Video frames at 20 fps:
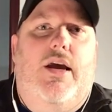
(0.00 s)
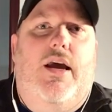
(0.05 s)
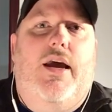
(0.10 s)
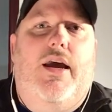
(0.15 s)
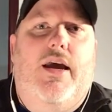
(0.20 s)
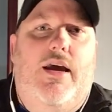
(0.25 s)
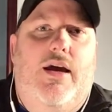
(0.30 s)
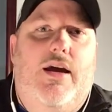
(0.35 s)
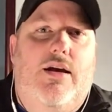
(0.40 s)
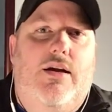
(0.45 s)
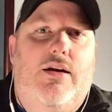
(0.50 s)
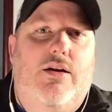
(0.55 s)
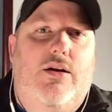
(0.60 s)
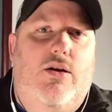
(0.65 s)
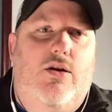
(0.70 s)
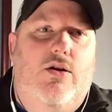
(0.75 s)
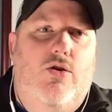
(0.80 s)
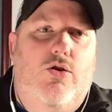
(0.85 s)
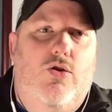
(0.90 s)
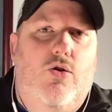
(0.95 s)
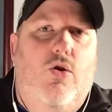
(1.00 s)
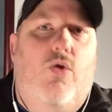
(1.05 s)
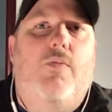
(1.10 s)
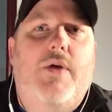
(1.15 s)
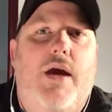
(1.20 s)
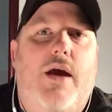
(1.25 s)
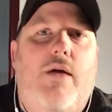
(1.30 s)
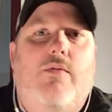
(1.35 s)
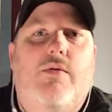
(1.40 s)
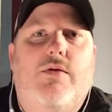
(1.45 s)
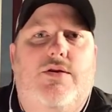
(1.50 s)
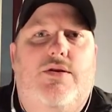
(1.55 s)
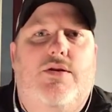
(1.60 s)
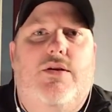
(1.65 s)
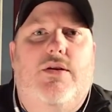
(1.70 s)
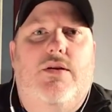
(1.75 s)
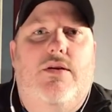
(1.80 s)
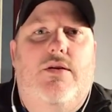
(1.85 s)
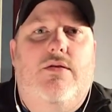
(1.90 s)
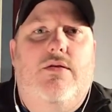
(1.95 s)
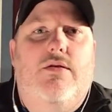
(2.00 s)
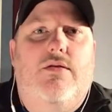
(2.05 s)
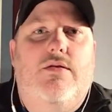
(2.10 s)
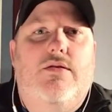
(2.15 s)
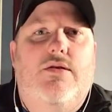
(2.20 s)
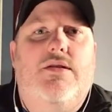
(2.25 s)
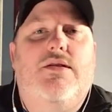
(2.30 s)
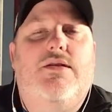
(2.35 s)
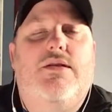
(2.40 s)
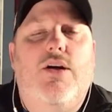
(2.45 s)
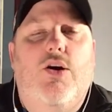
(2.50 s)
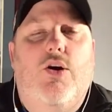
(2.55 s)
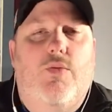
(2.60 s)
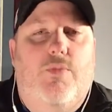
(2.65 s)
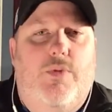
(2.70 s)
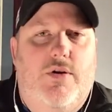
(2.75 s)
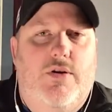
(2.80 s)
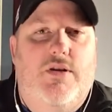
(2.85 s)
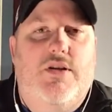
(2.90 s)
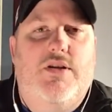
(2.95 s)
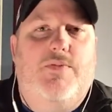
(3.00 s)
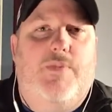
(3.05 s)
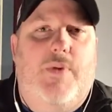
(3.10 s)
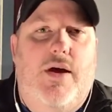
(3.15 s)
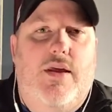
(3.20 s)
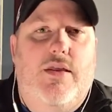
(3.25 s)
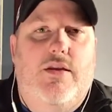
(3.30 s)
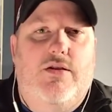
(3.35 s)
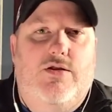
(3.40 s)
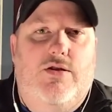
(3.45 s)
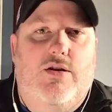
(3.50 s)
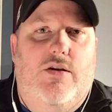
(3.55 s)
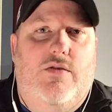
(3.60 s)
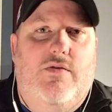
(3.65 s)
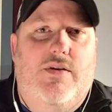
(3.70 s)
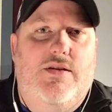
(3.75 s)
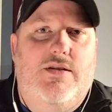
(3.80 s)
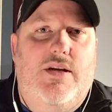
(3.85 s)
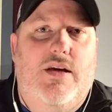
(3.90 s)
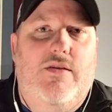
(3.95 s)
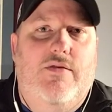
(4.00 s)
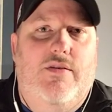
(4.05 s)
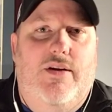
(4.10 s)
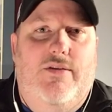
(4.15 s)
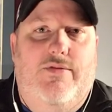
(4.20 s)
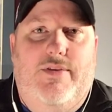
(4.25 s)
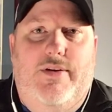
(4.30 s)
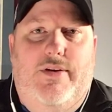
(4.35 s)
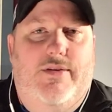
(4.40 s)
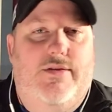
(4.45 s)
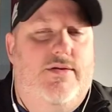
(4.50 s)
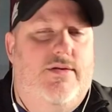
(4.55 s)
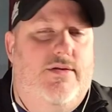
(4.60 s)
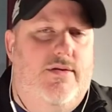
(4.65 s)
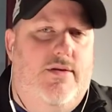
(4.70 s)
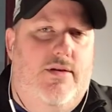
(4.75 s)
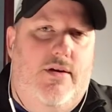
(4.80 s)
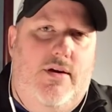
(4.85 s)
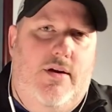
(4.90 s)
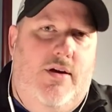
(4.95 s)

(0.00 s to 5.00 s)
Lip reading: and you'll be able to still participate in the service, even if it's,